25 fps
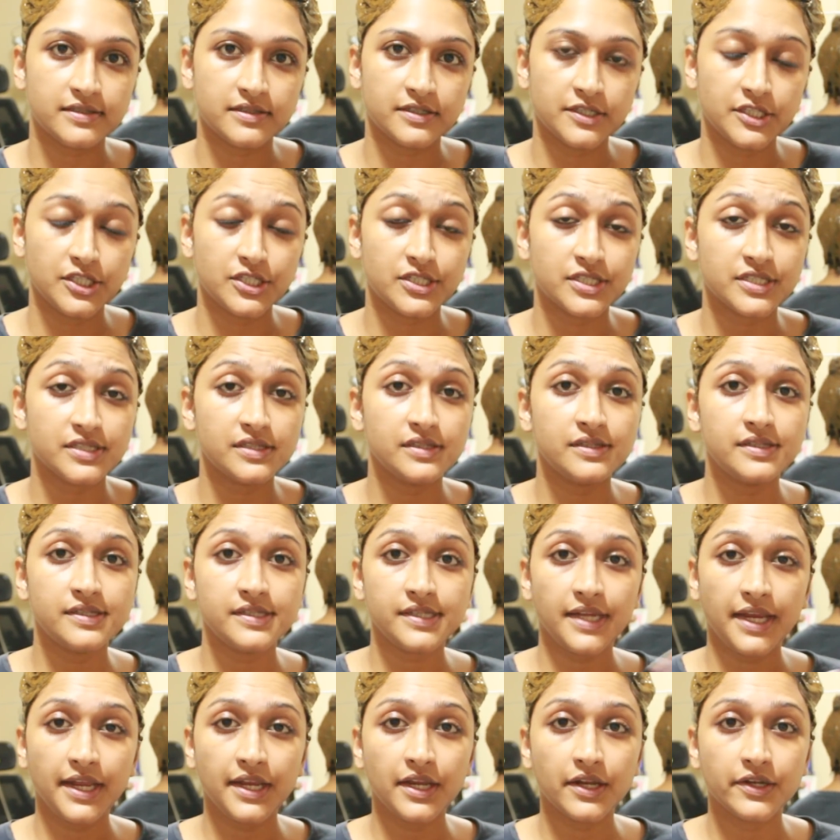it doesn't
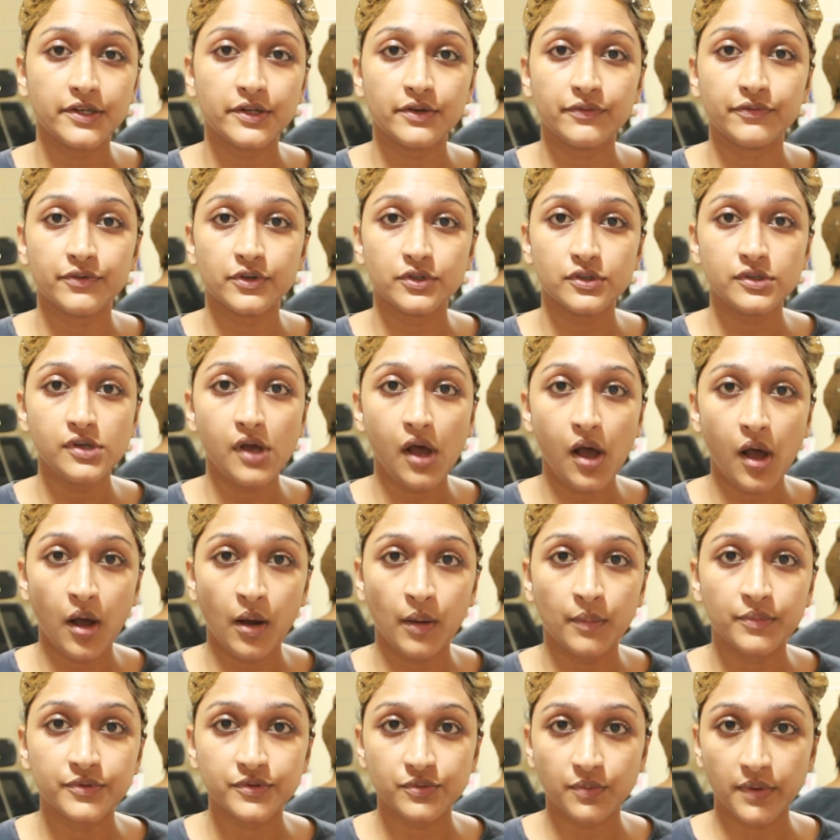stain any of your
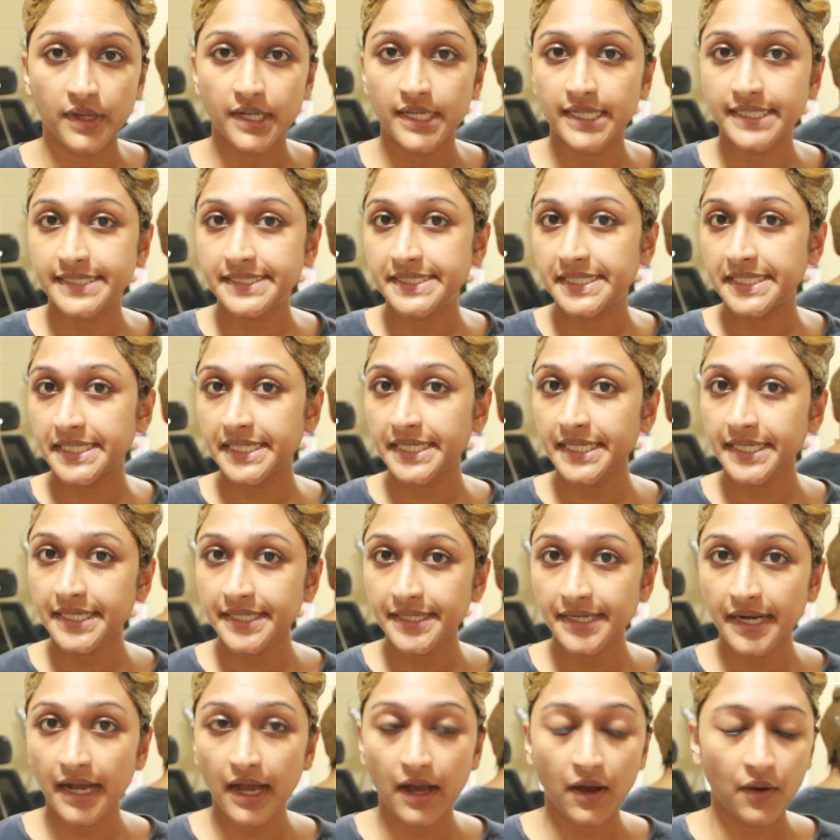tops while you're taking
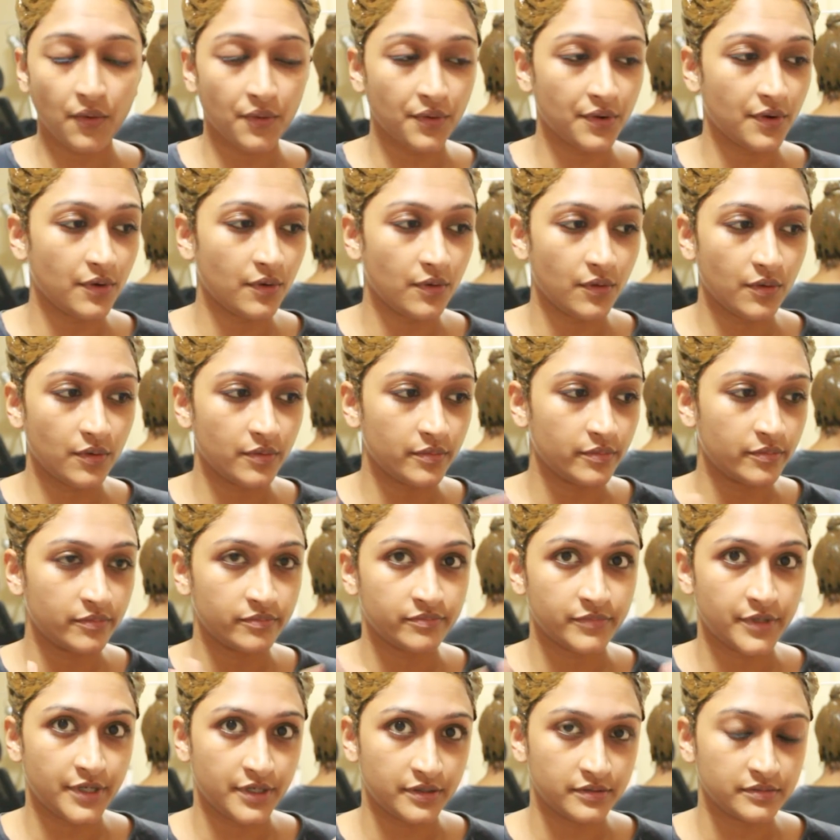it out,
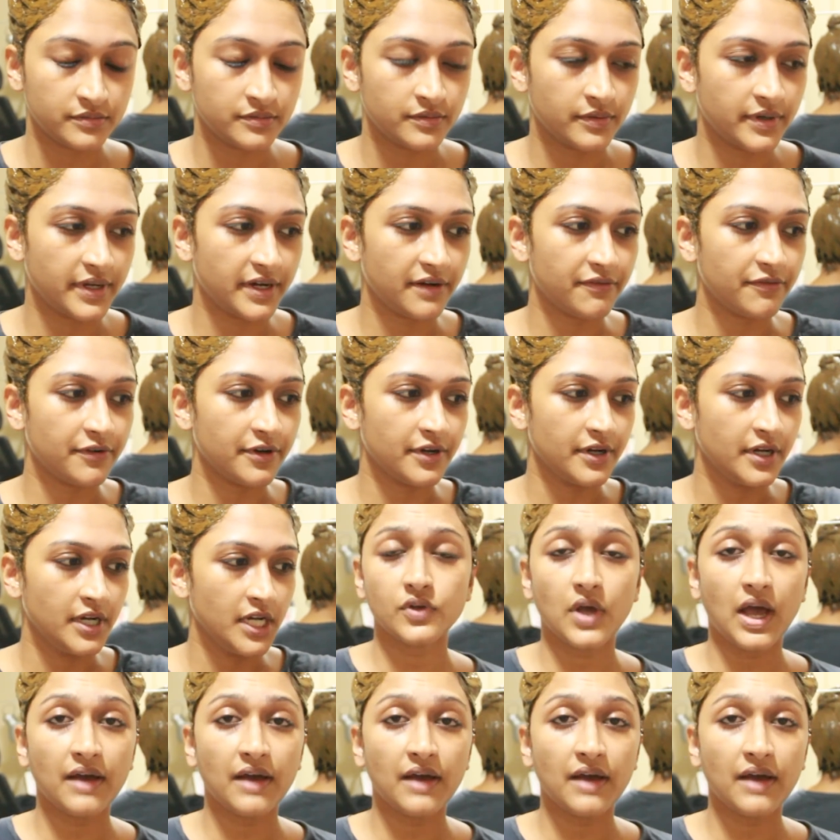or whatever.